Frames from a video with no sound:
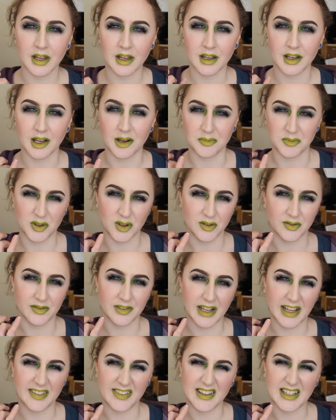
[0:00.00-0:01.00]

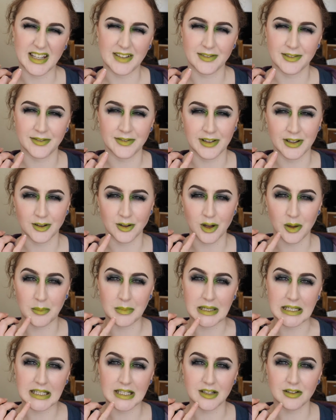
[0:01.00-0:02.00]
They never feel
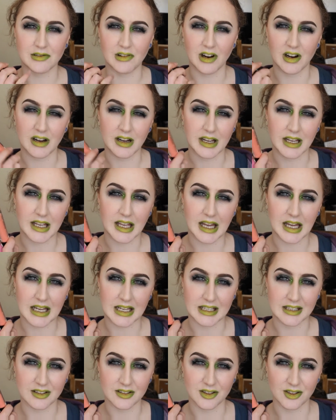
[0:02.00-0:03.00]
completely dry,
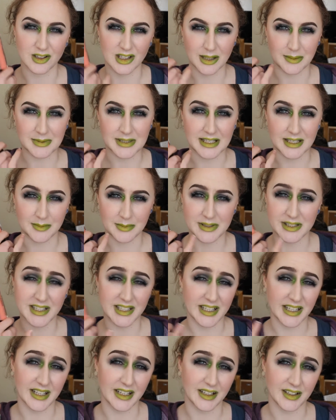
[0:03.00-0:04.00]
and your lips end up
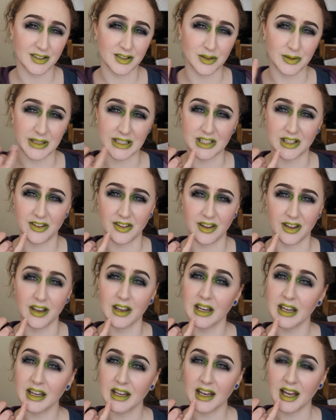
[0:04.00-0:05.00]
sticking to each other,
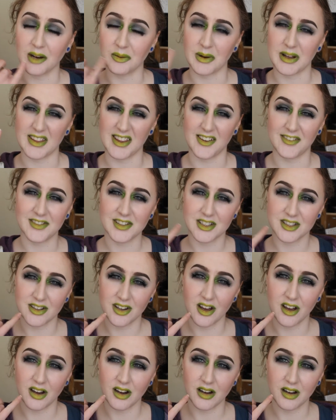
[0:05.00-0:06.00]
and where they've
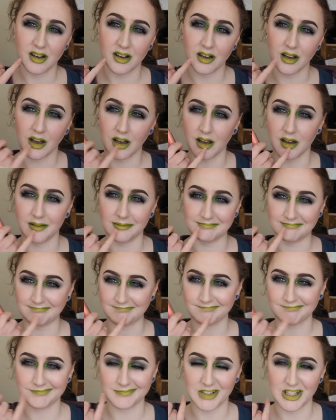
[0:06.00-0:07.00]
stuck,
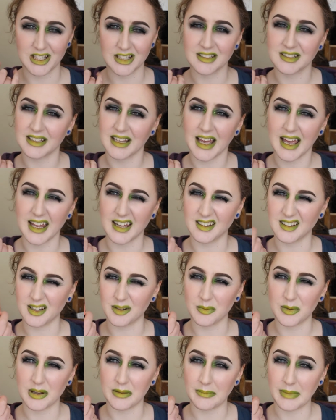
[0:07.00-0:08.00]
you just end
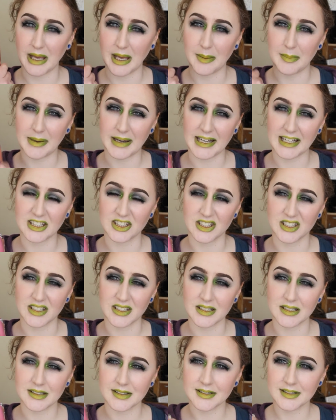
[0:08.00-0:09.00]
up with bare
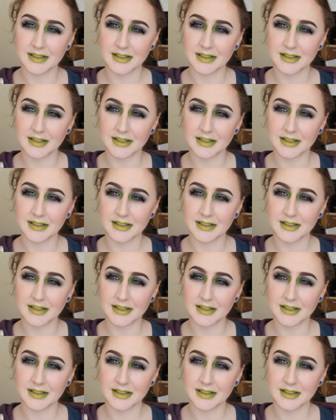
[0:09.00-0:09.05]
patches.